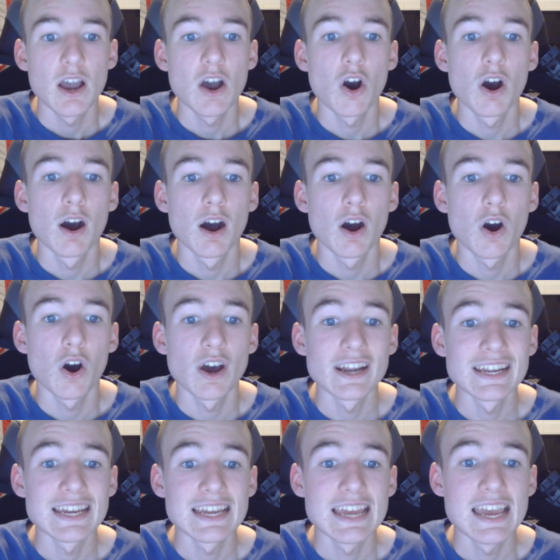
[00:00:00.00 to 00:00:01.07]

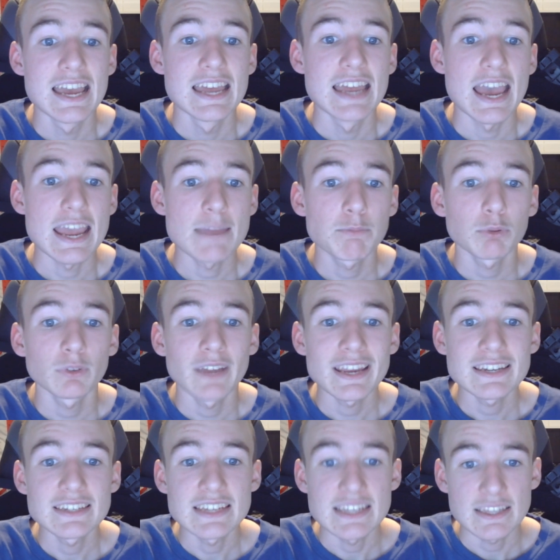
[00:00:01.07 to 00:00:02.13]
On April
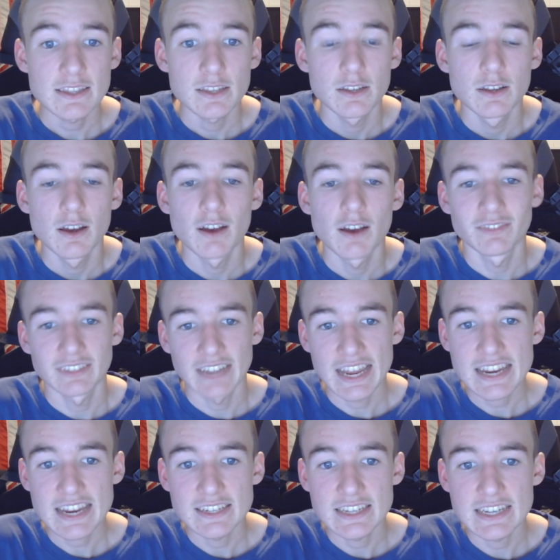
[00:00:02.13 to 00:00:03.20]
19th of
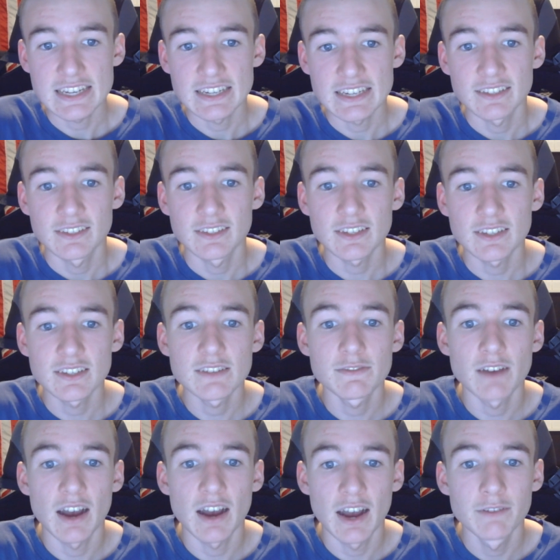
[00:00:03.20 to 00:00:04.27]

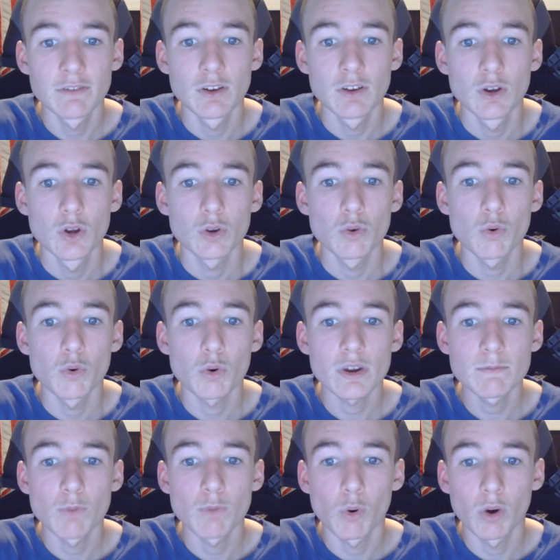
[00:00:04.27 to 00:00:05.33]
1965,
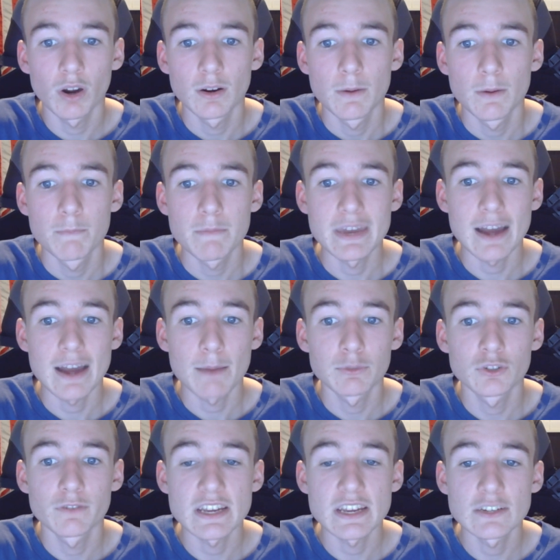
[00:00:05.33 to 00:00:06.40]
Gordon Moore made an
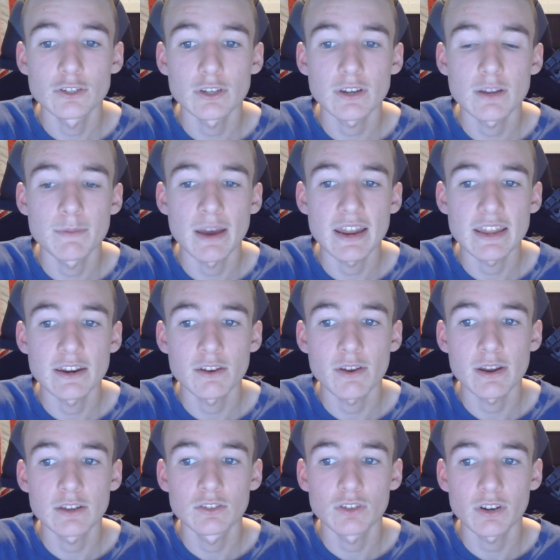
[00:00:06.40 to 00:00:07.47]
observation about
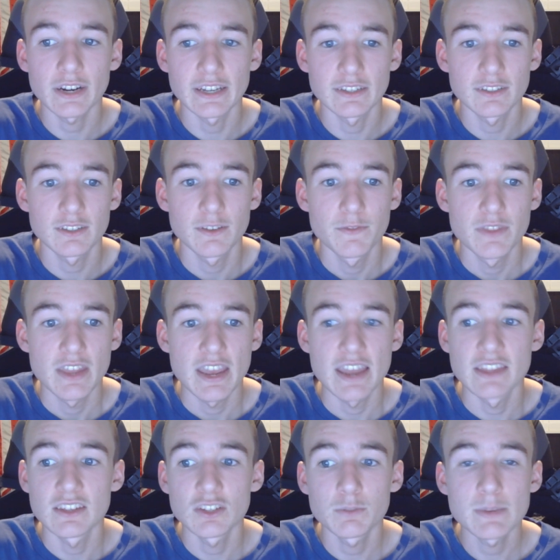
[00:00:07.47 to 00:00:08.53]
integrated circuits,
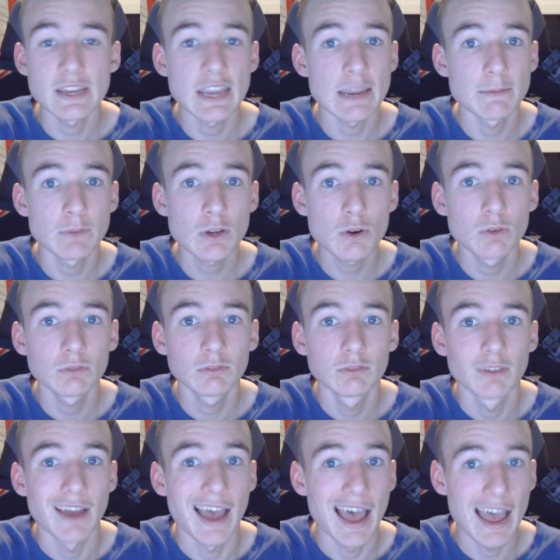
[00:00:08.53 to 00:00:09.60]
and this became known
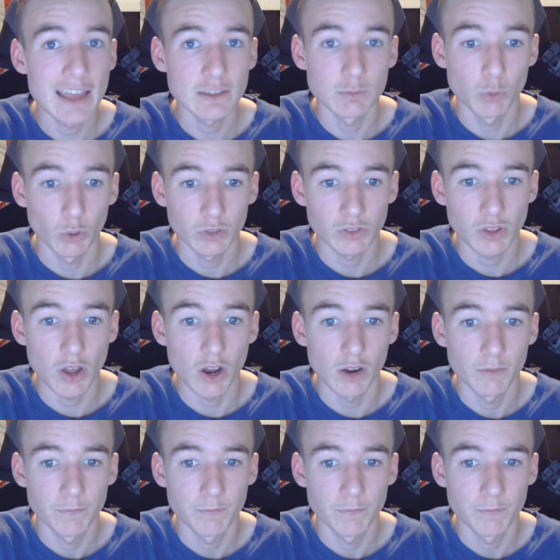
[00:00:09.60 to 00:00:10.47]
as Moore's Law.